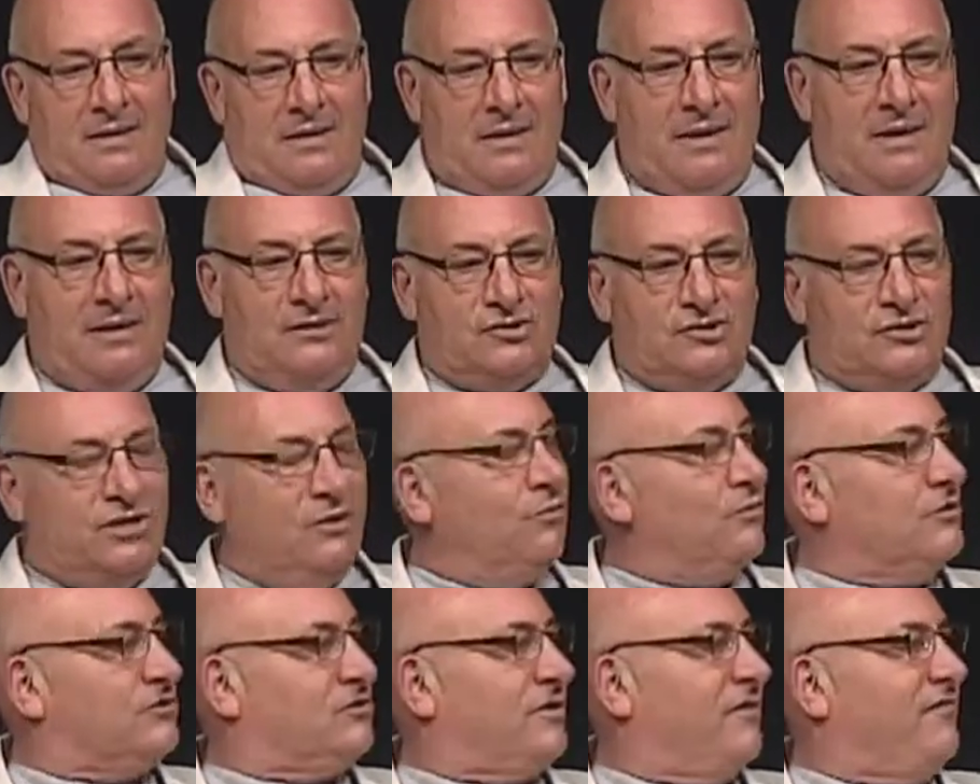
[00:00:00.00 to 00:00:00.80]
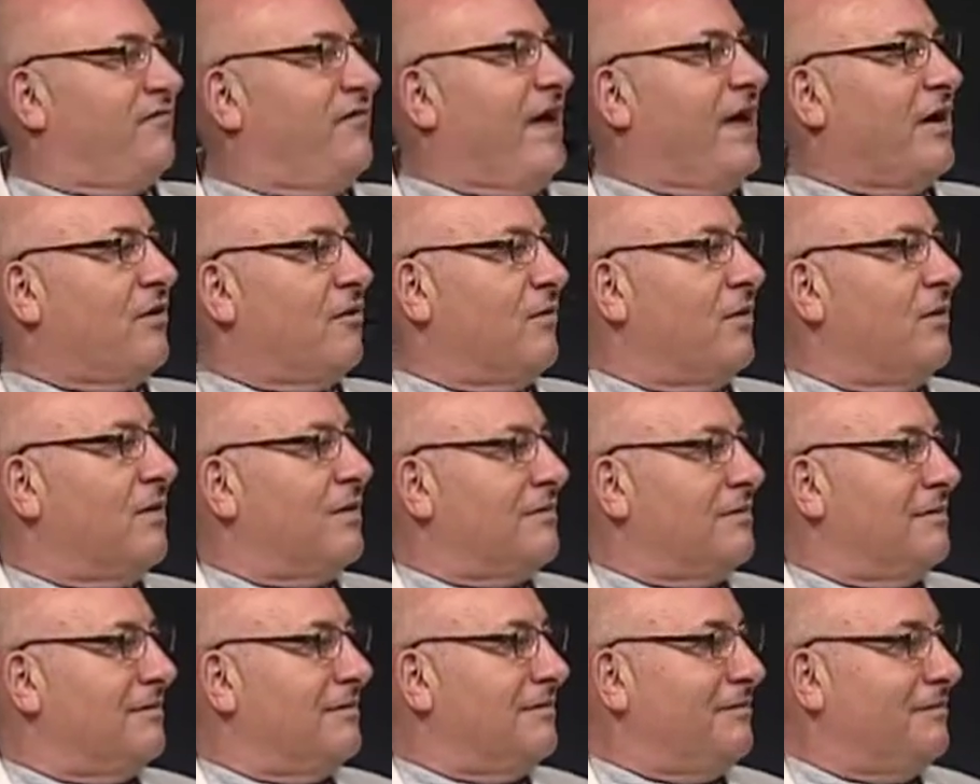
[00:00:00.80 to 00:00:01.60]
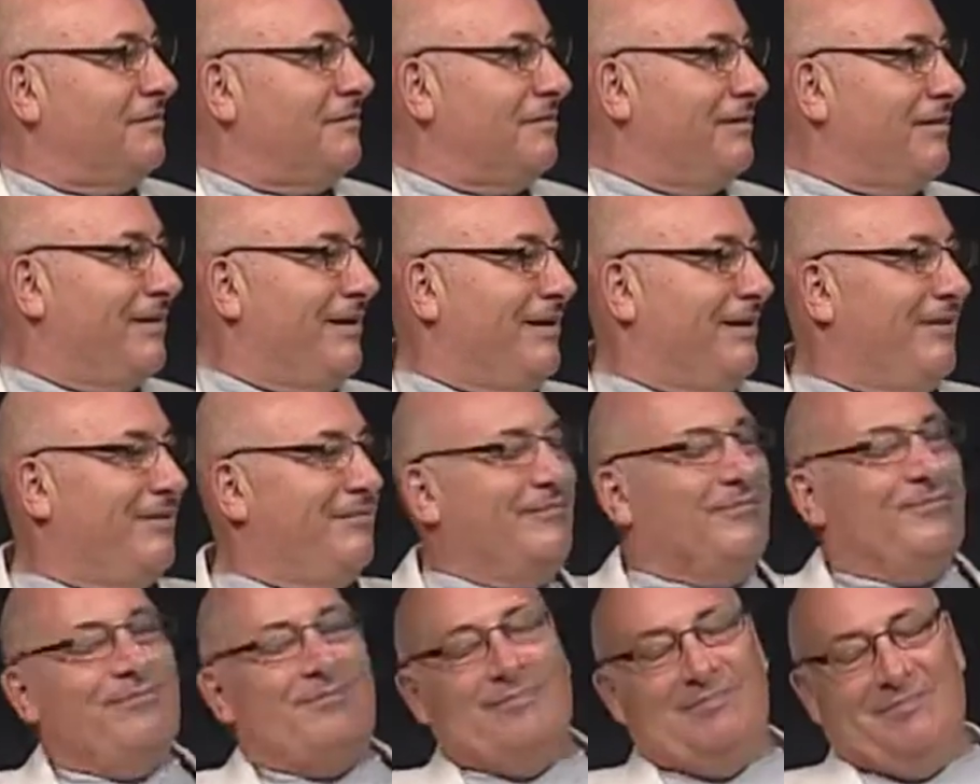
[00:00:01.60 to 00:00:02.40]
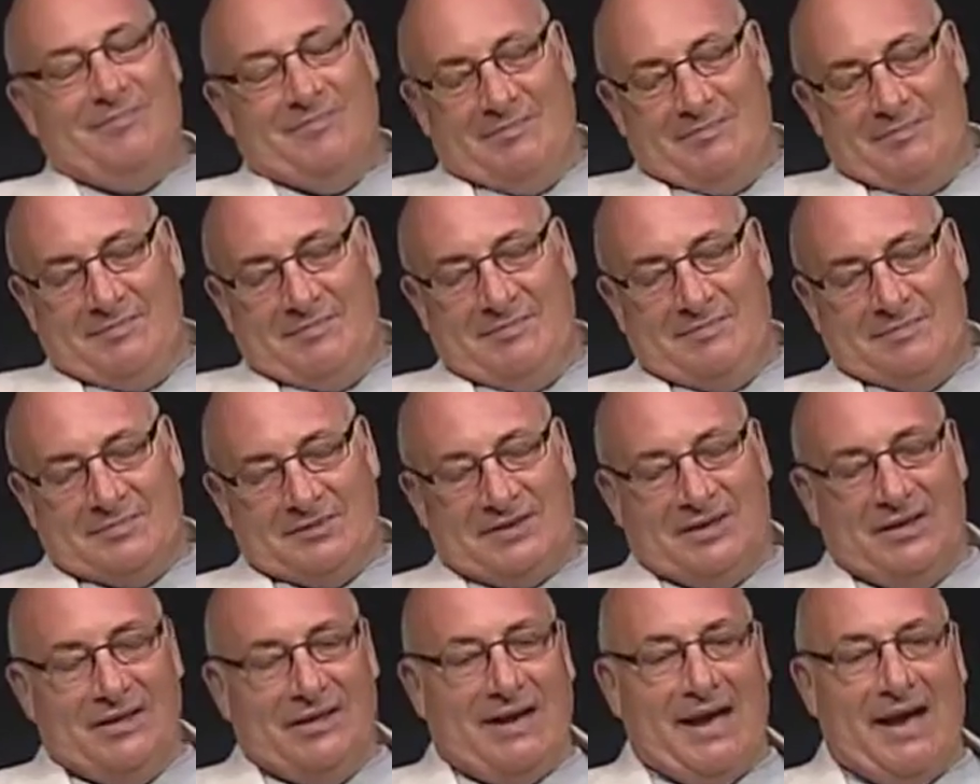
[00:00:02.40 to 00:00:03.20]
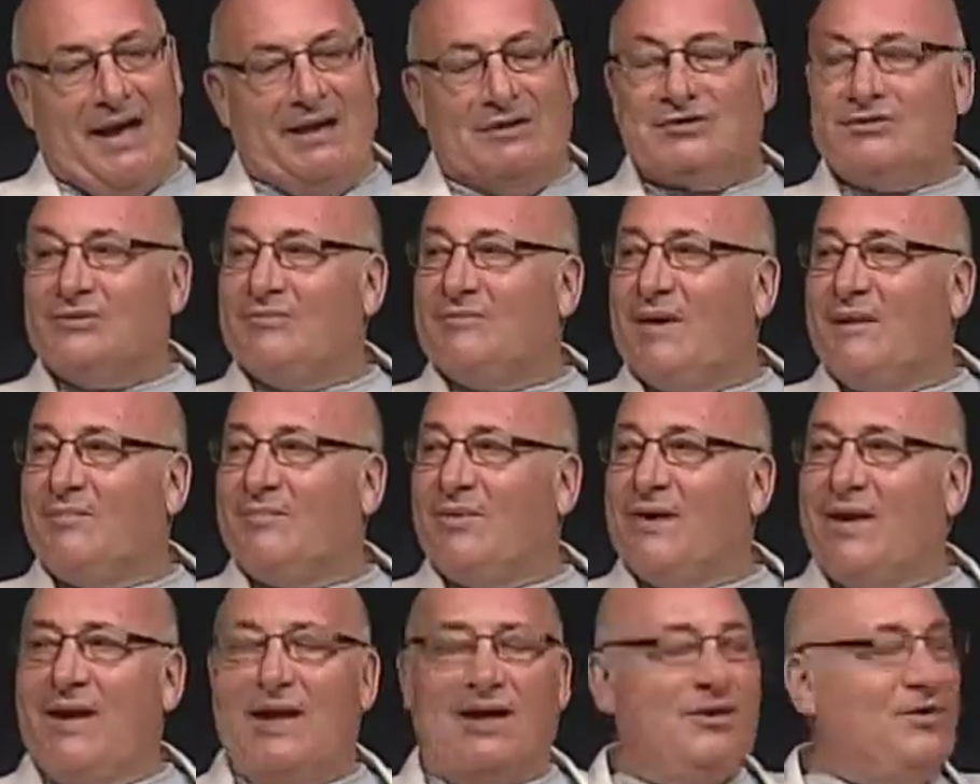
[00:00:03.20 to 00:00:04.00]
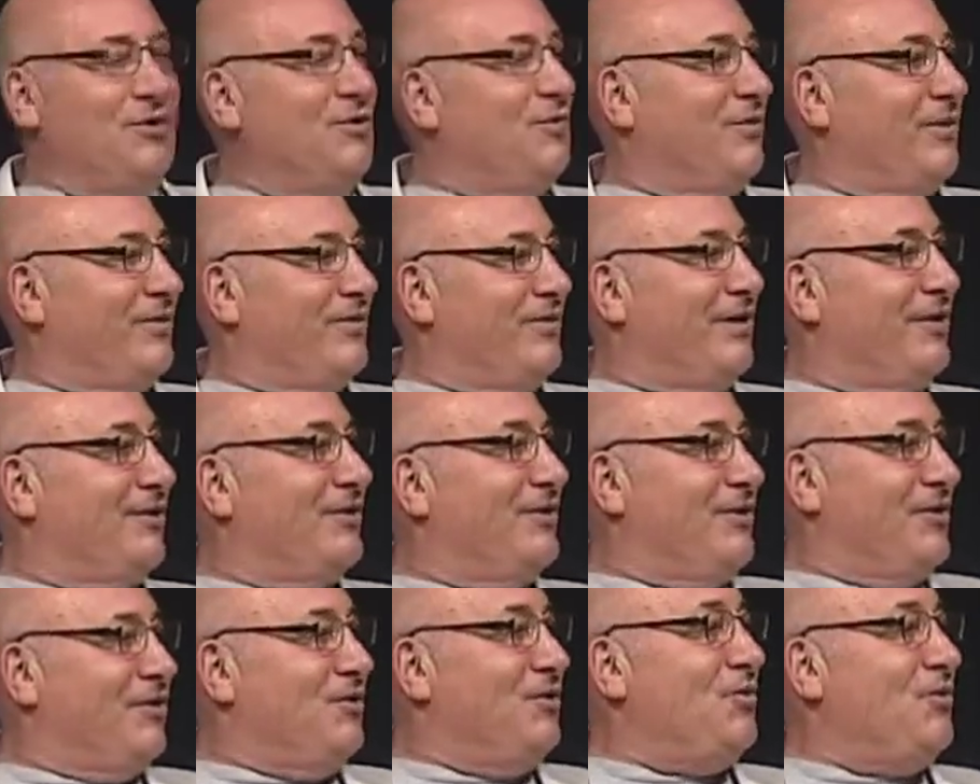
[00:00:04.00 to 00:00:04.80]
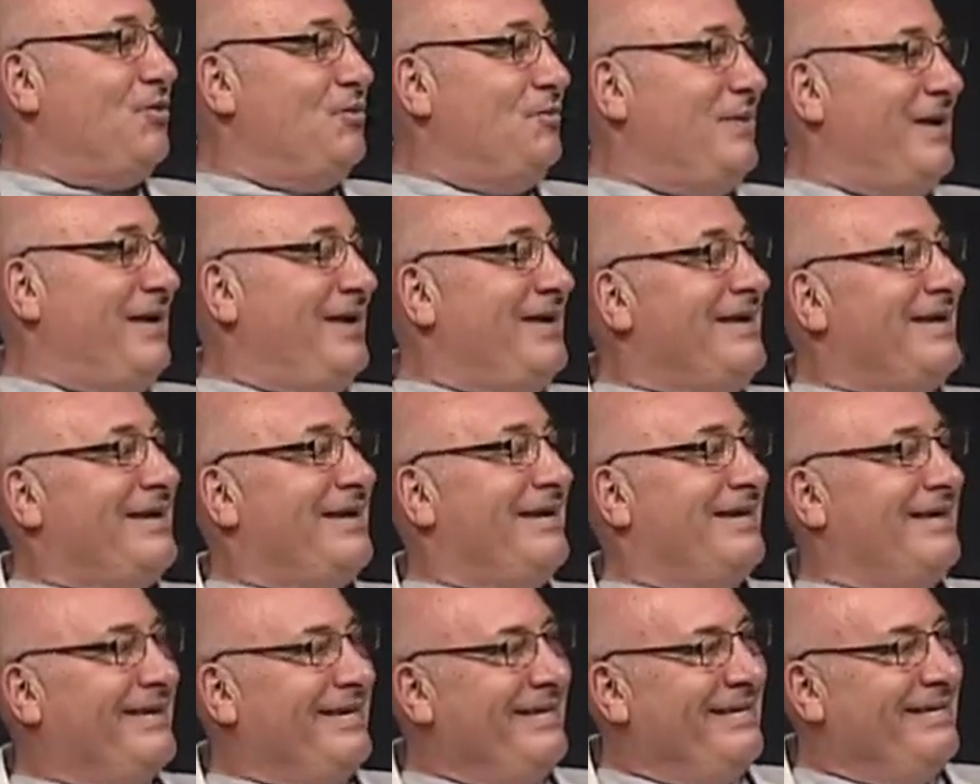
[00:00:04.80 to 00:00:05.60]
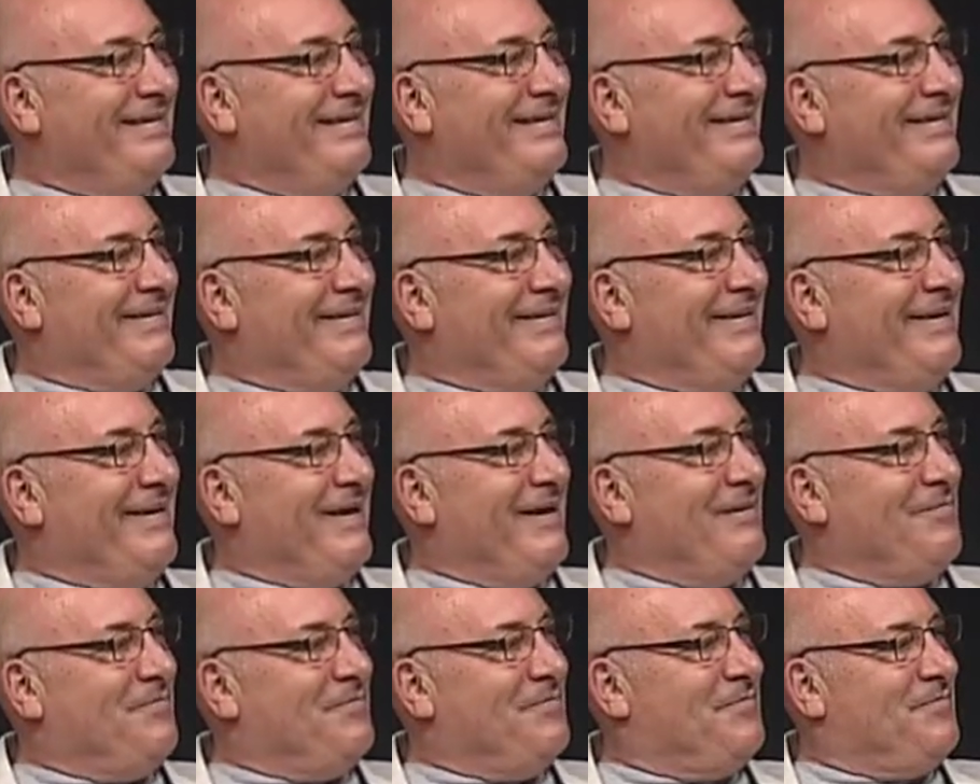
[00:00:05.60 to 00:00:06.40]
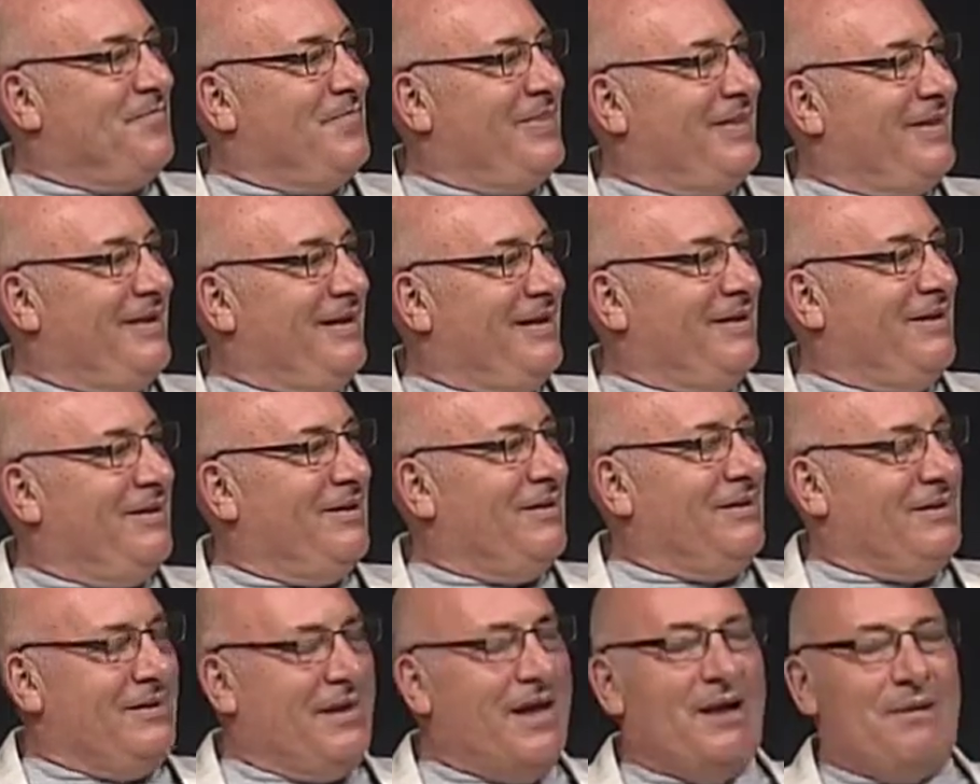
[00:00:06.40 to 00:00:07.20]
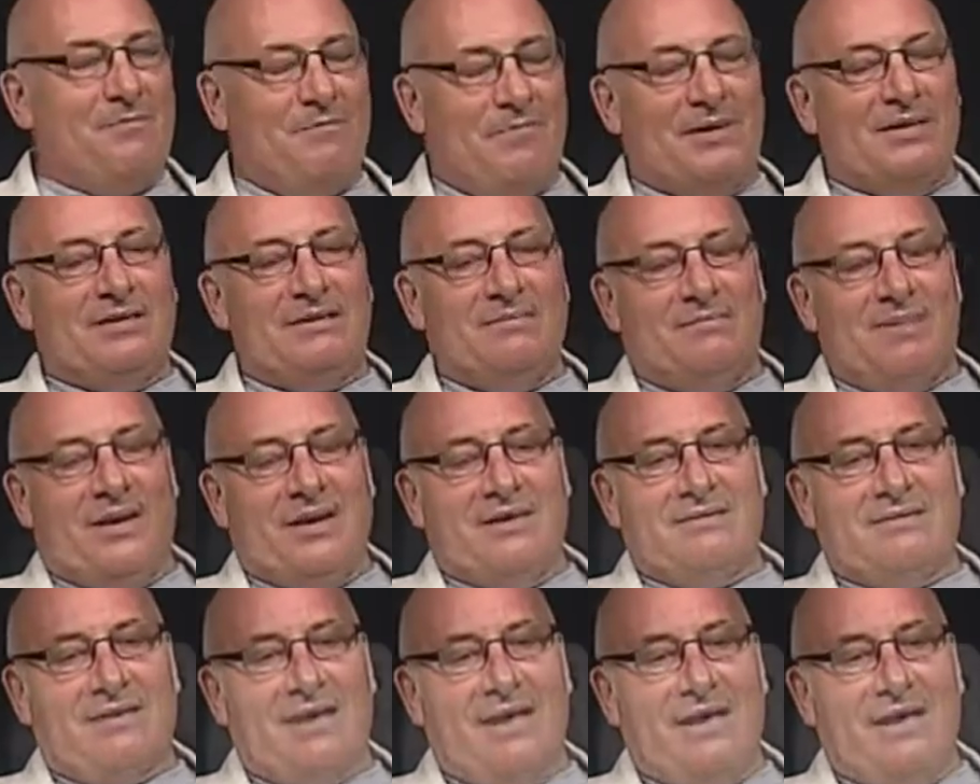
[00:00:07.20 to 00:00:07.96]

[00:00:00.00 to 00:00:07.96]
Uh, she was the veteran uh, city council member, and you were the newbie. Yes, mm-hmm. still uh, am. yeah, but but